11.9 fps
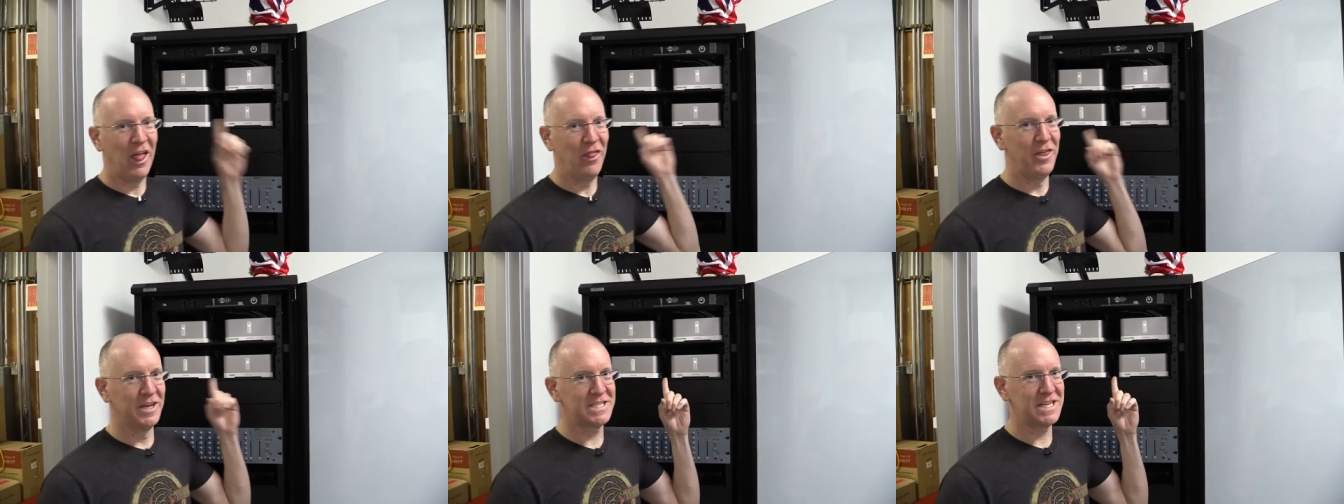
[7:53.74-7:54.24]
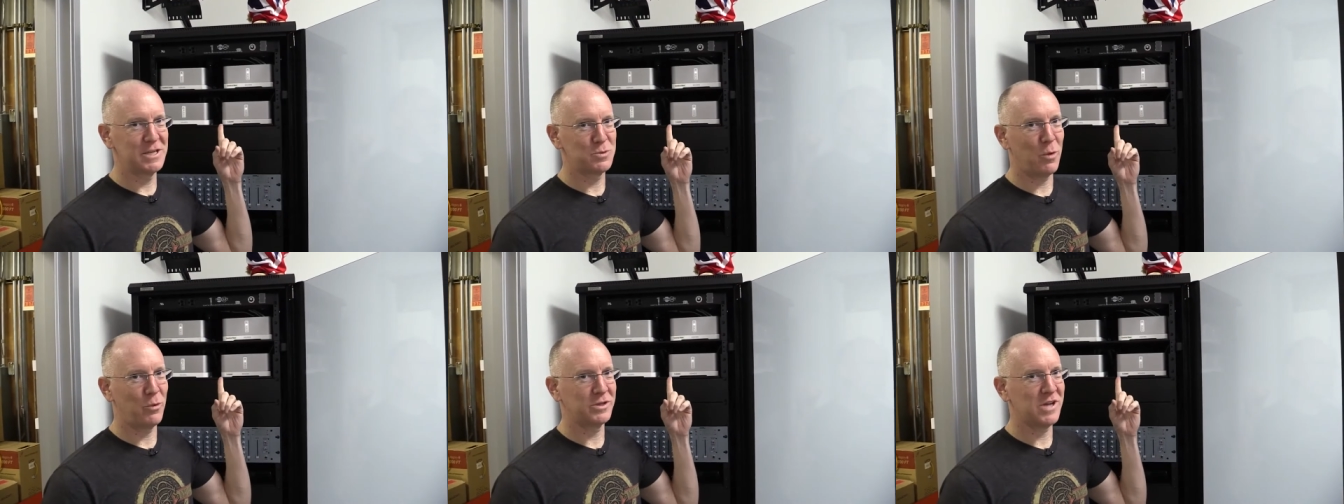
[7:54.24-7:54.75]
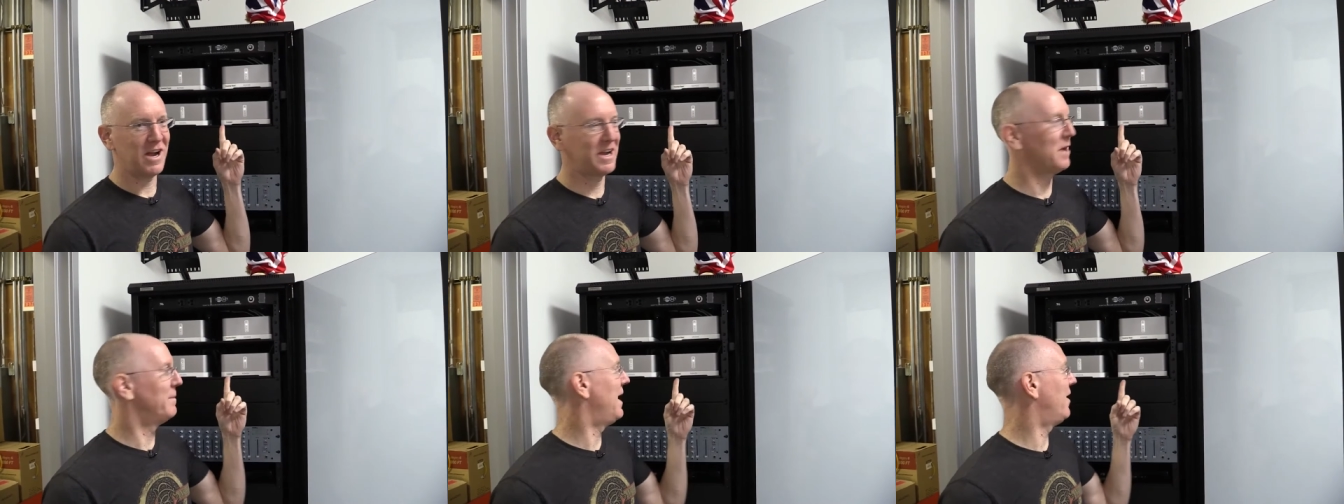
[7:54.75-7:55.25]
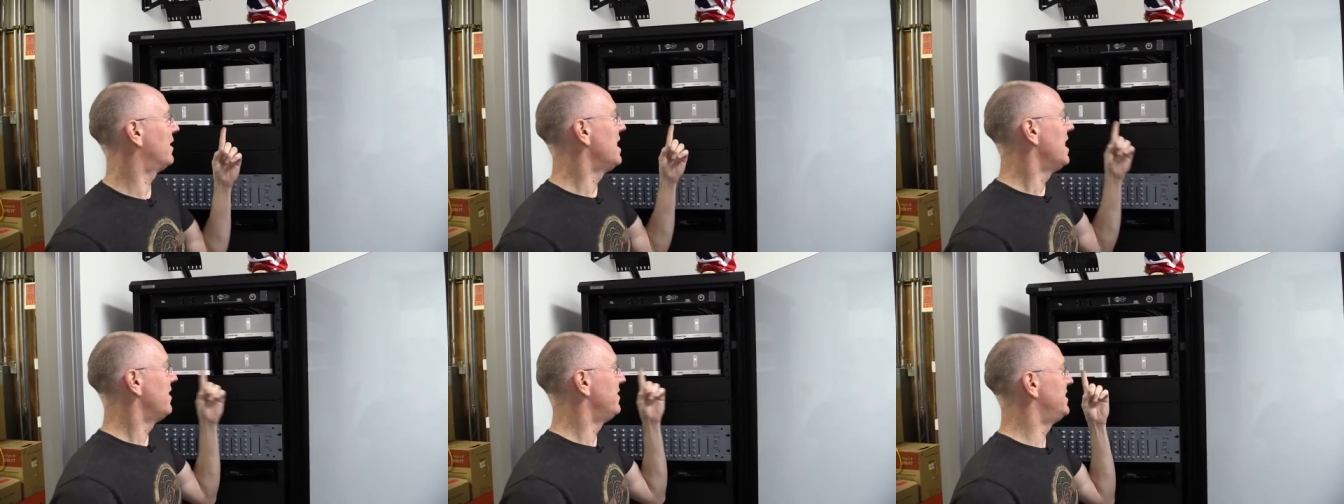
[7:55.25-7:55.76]
This is what we're talking about,
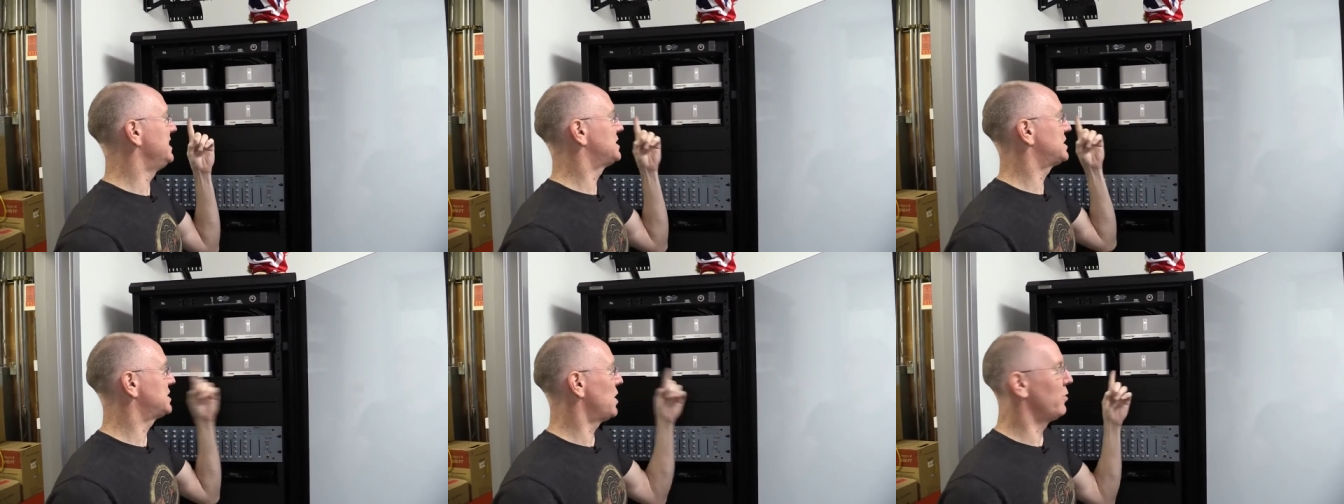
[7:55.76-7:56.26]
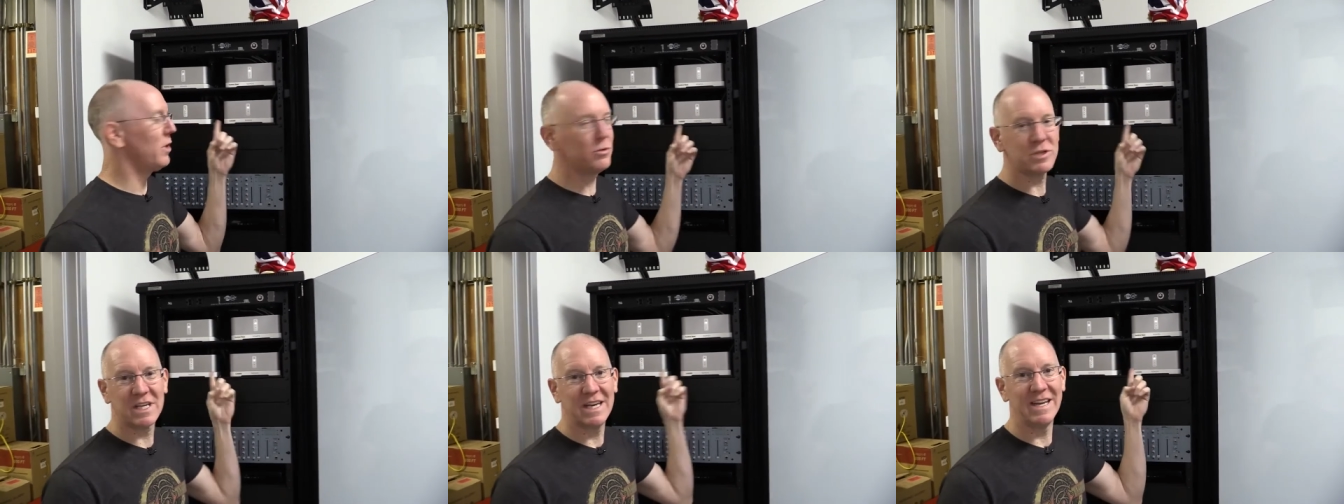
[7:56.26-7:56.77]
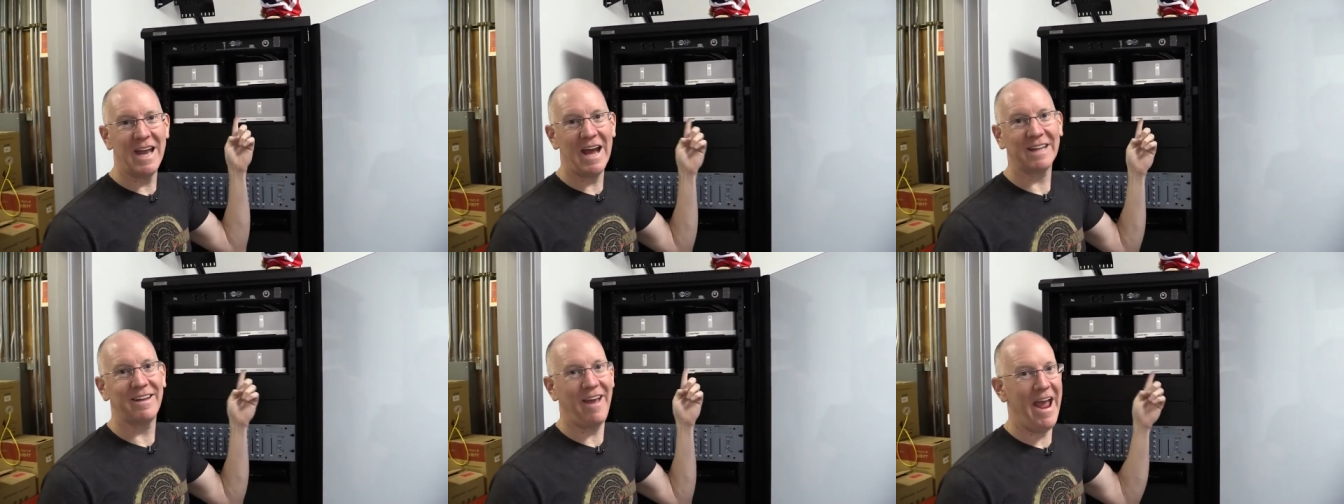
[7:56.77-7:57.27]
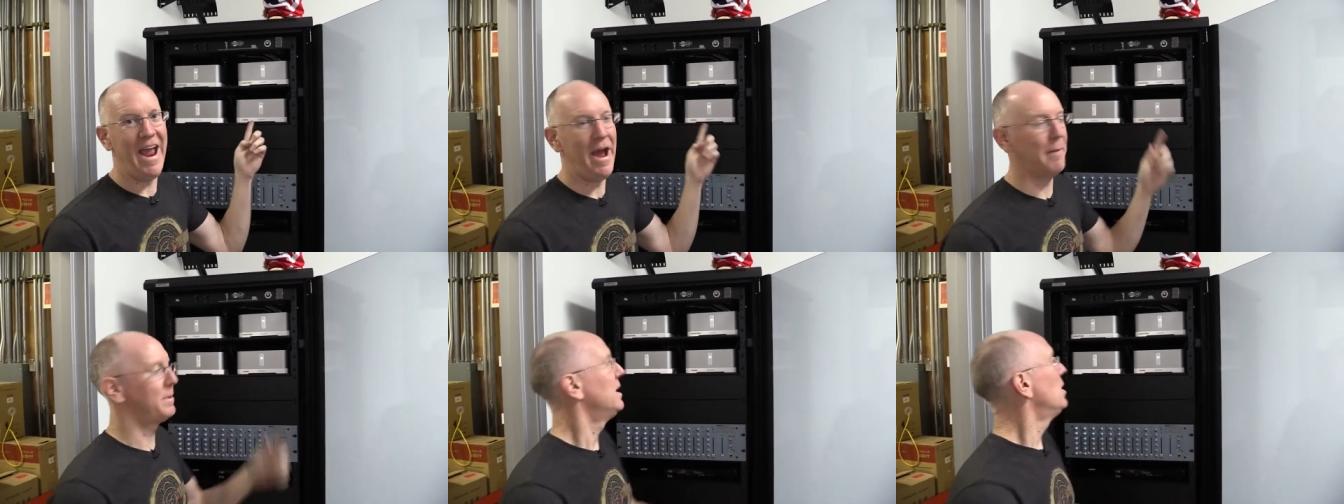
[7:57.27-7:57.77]
the Sonos Connect amp.